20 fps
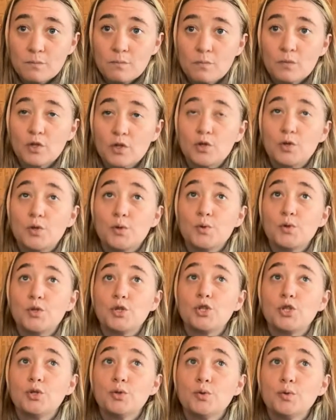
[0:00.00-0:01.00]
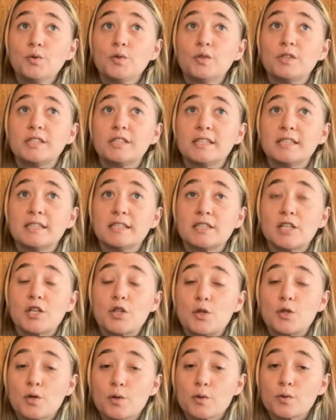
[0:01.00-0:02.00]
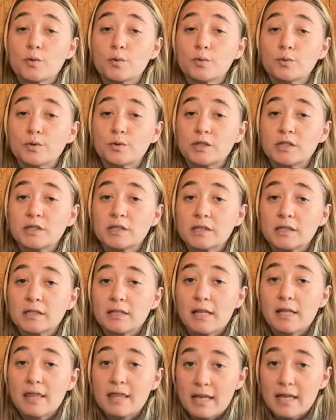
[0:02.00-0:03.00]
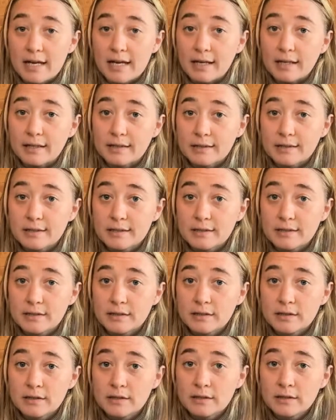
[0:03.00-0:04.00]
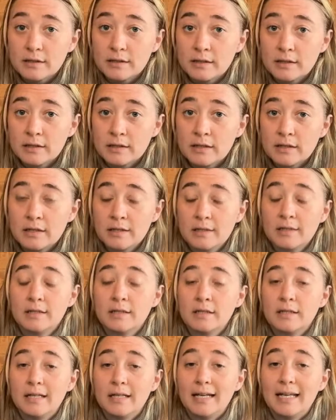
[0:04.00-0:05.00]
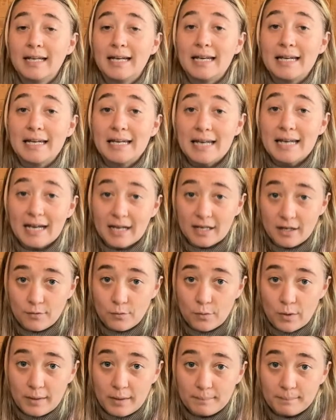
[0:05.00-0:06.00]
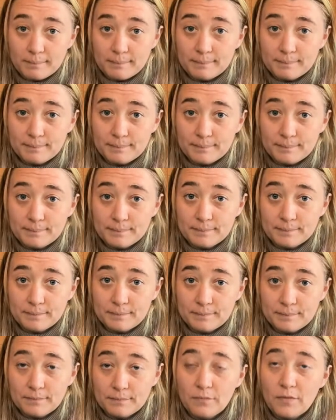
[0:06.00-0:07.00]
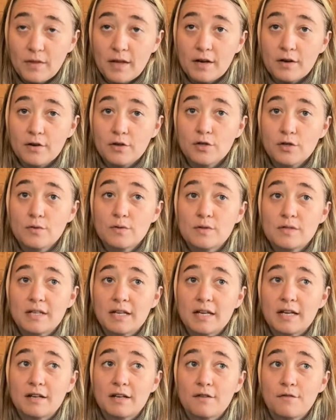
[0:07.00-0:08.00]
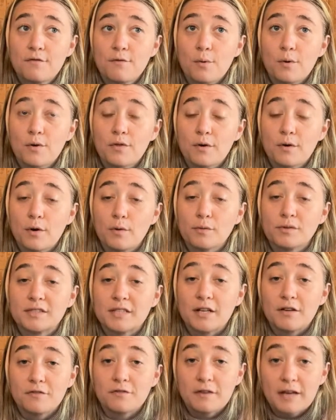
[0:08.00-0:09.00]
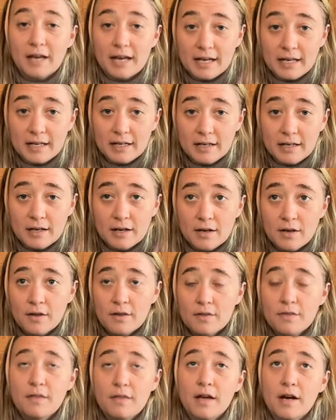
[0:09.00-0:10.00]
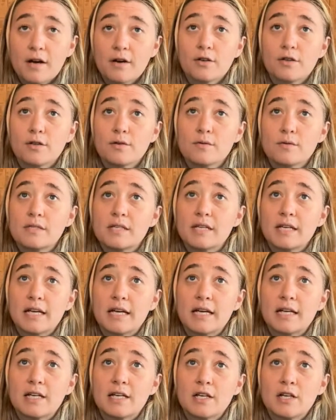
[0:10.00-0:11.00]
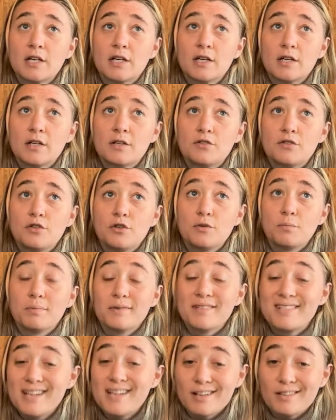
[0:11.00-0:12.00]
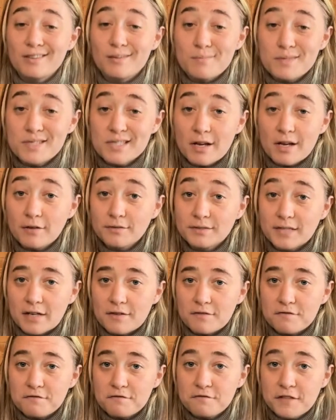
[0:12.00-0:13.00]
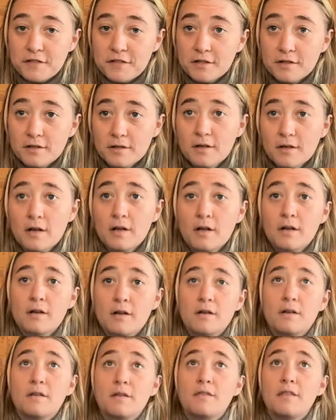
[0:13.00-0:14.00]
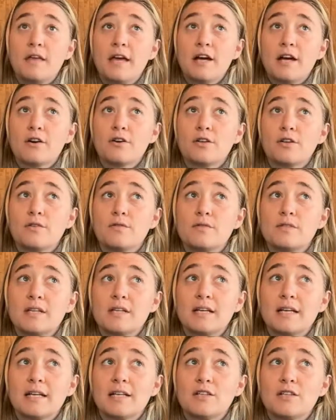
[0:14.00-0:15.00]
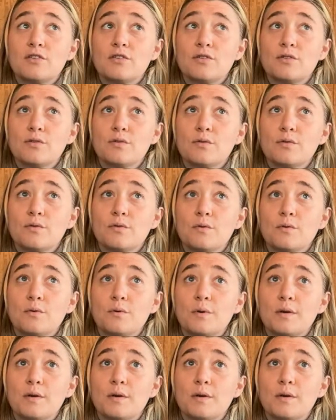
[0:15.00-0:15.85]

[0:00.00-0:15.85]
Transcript: who uses those things in a negative way. They are using it for their own self gain. They are using it to protect themselves out of fear. They are using it to